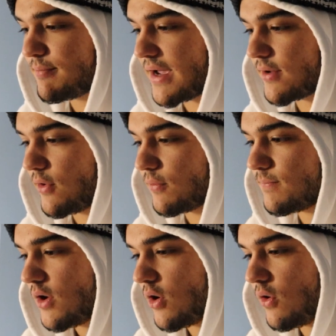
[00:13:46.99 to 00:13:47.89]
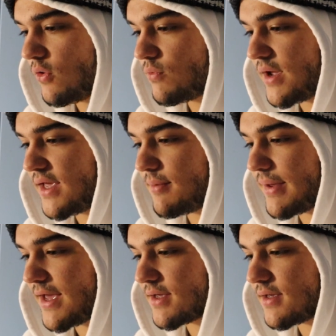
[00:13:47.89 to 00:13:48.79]
back home. A whole way
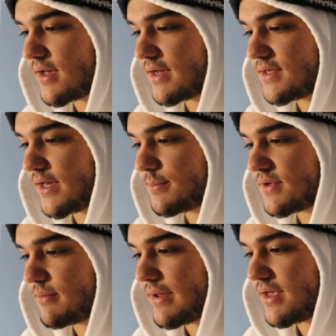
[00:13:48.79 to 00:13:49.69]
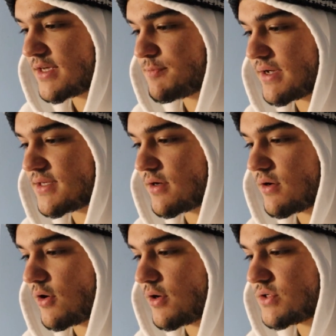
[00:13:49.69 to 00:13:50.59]
back, I kept expecting
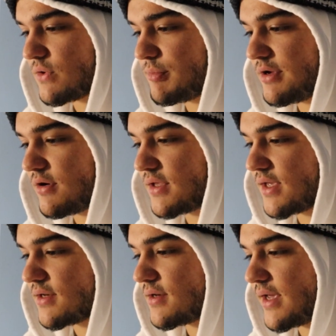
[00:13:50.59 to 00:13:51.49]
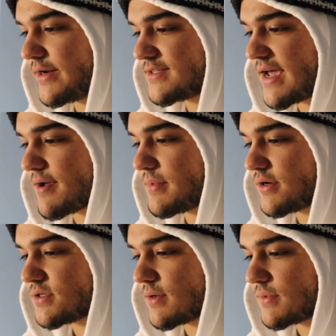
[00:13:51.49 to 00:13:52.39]
her to appear again and attack
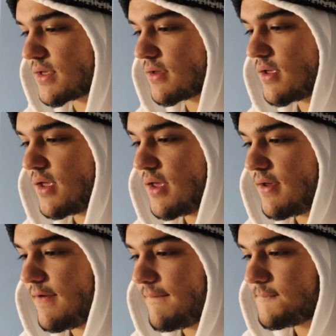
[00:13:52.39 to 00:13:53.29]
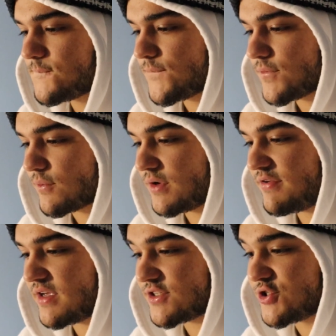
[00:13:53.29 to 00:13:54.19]
me or something. What if
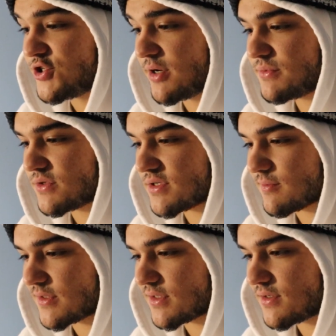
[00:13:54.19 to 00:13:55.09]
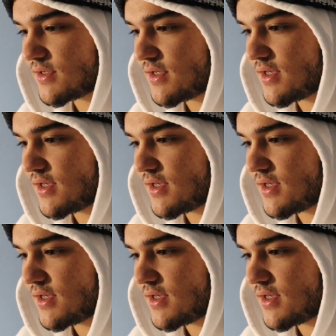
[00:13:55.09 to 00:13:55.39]
he gets jumped or something?